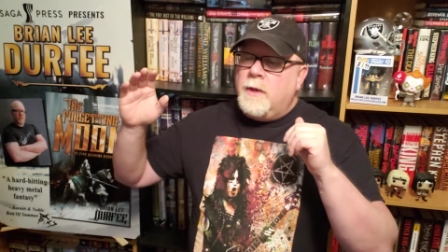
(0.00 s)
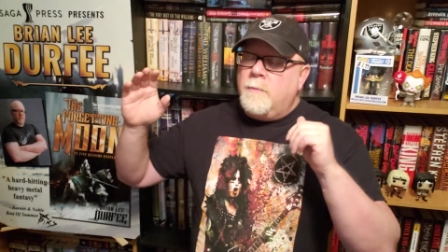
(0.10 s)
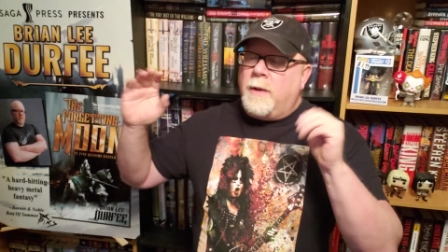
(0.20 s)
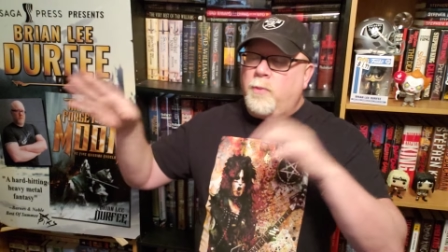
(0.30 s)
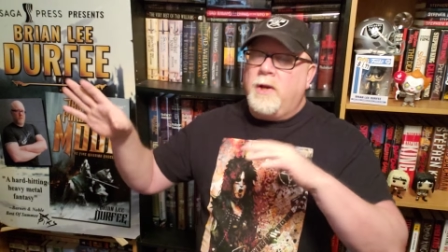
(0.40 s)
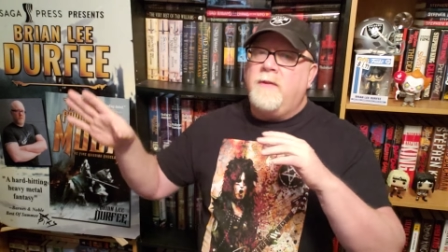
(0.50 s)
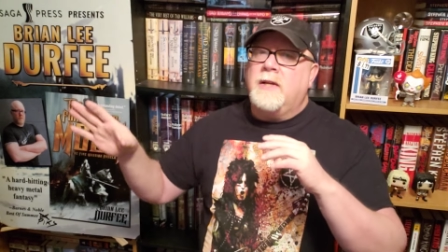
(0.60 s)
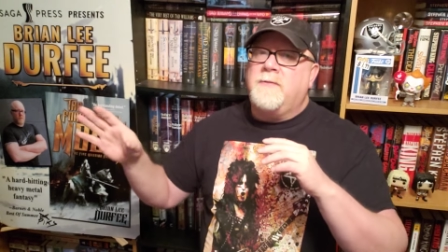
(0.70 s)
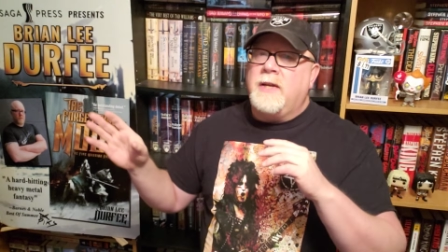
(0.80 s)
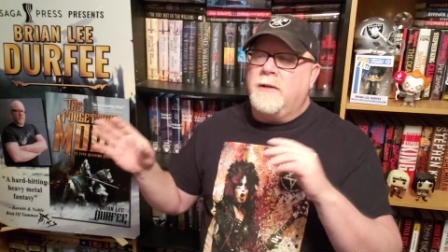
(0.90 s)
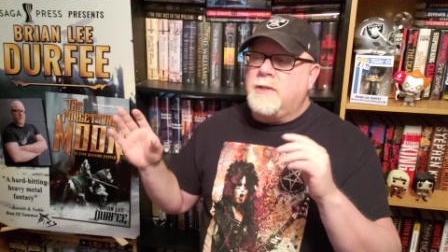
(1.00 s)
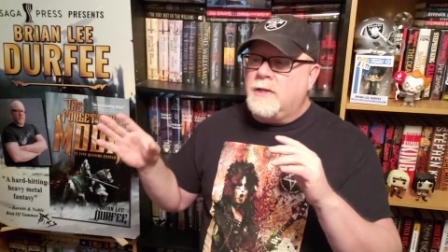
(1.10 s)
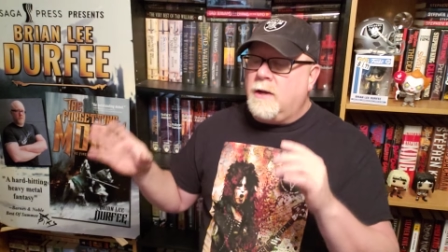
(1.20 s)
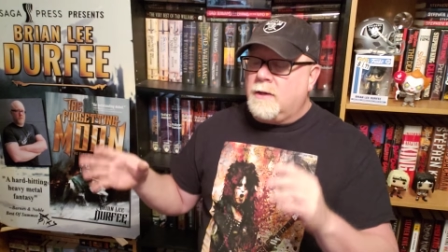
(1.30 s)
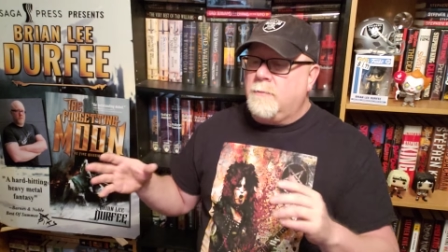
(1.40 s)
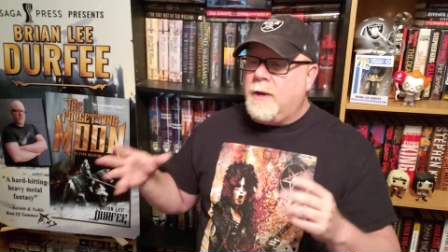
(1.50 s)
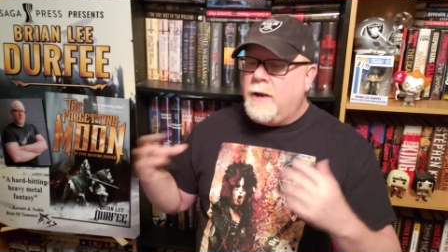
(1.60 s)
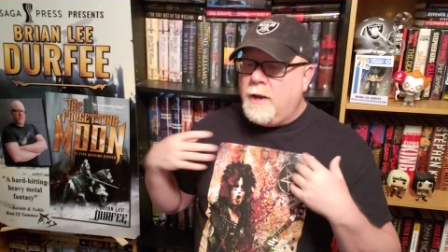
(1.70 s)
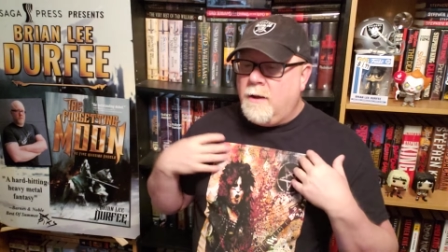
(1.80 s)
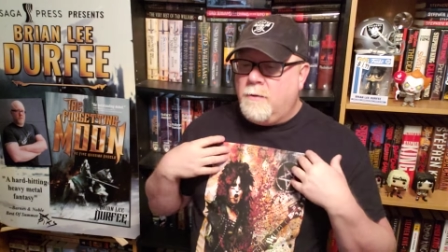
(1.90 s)
in my previous videos, I talked about
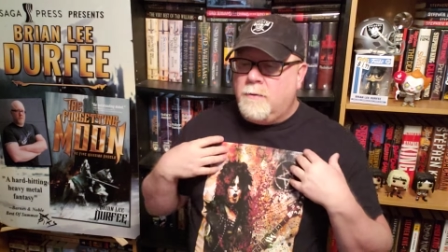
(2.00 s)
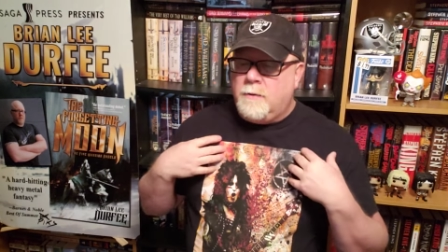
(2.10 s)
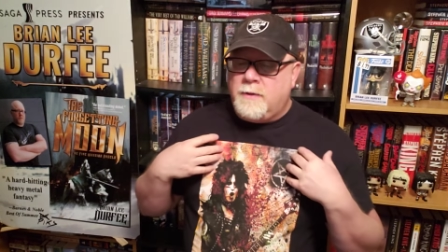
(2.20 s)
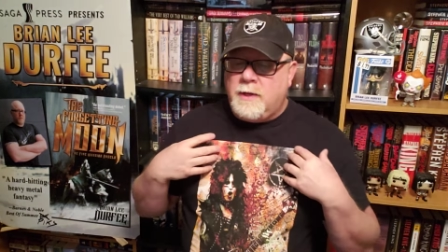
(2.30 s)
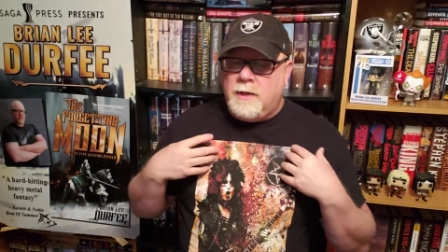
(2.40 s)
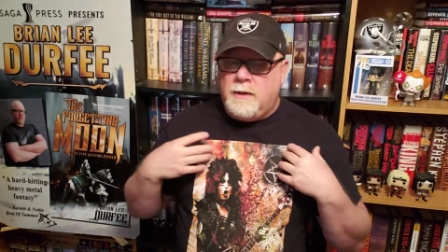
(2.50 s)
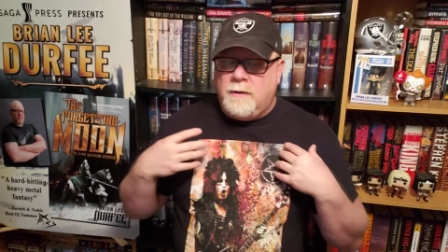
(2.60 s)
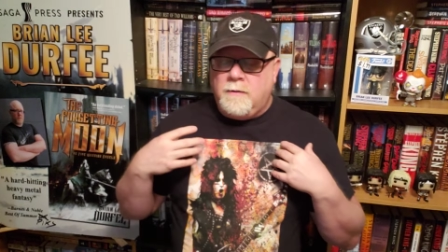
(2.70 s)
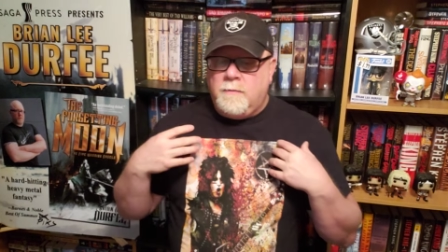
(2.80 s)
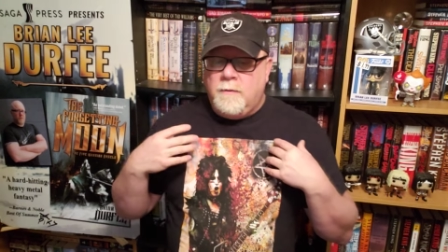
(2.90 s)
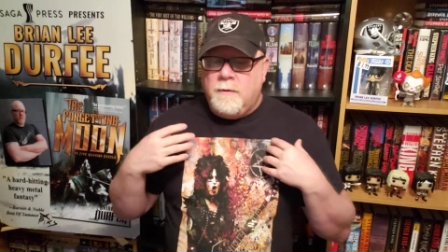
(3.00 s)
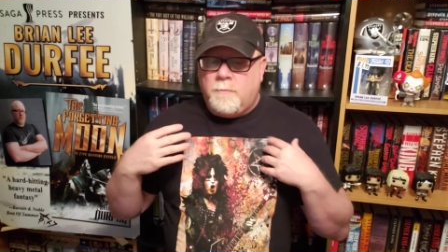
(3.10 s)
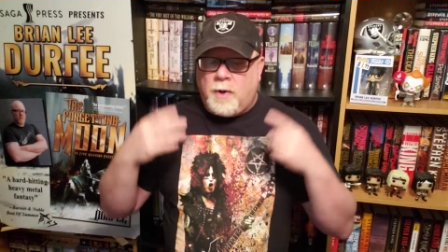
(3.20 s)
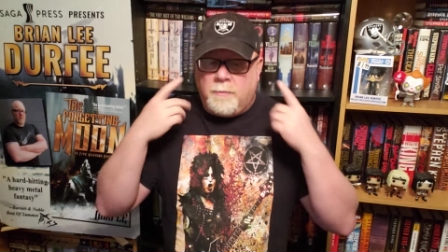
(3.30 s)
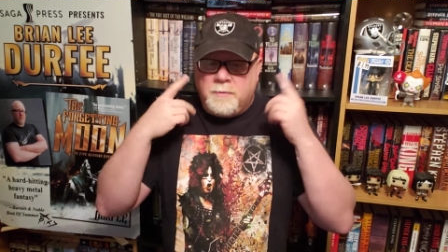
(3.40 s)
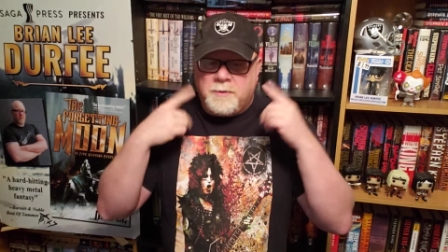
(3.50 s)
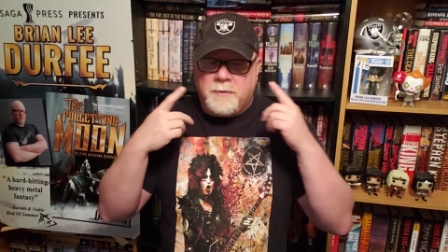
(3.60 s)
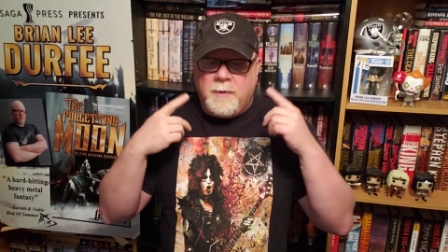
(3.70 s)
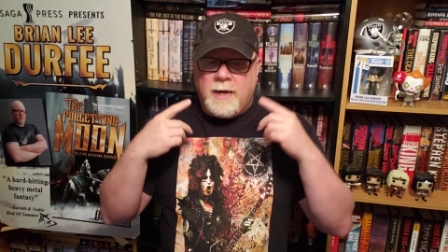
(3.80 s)
how the problems with